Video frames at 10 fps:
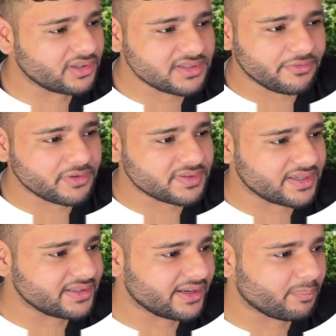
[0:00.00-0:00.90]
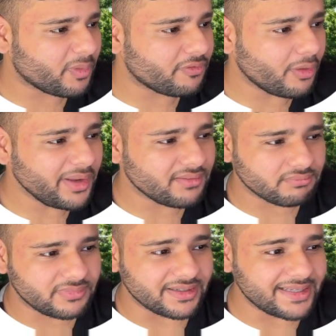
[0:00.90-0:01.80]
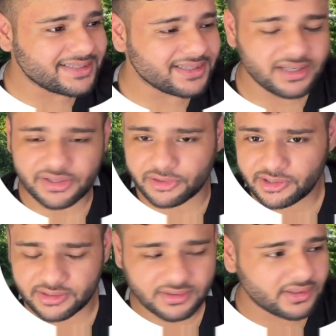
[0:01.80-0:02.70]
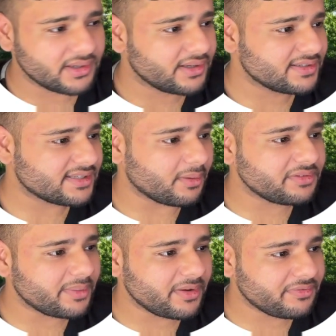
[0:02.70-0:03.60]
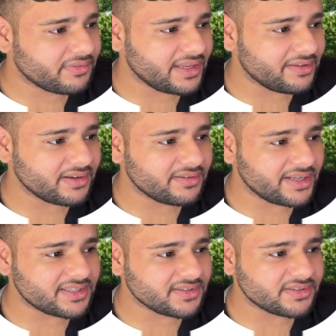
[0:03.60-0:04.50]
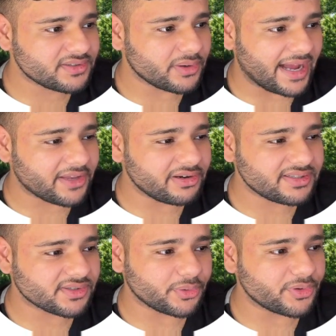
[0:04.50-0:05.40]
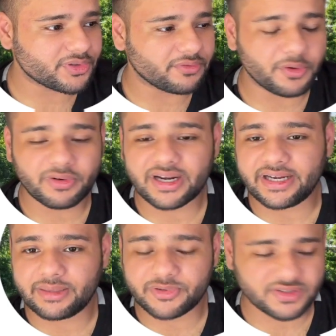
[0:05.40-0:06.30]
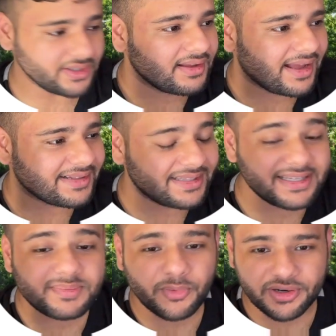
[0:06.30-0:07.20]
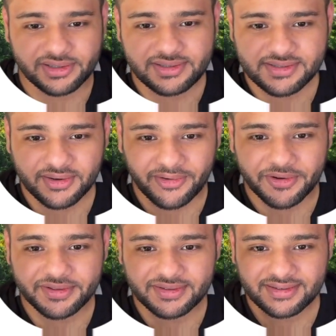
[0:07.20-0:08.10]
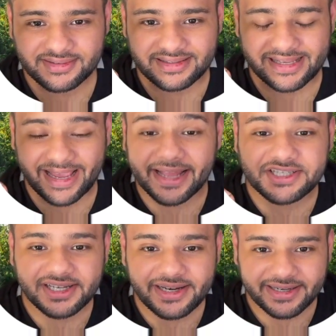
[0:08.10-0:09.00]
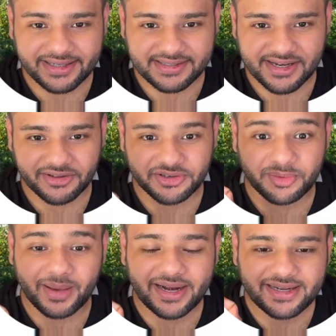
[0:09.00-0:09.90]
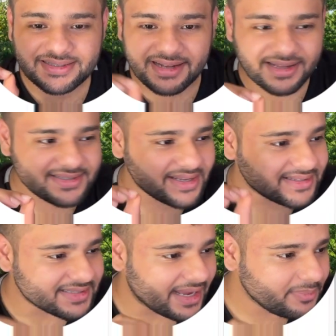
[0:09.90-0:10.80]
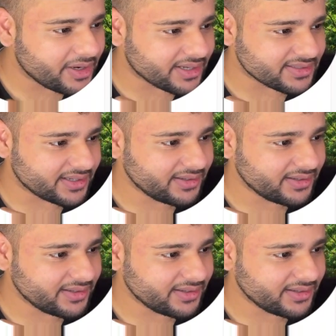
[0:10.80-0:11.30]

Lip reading: if you see, they're performing decently good. Some of them have even reaching accuracy scores of over 90%. And these models on the HLE dataset or Humanities Last Exam dataset,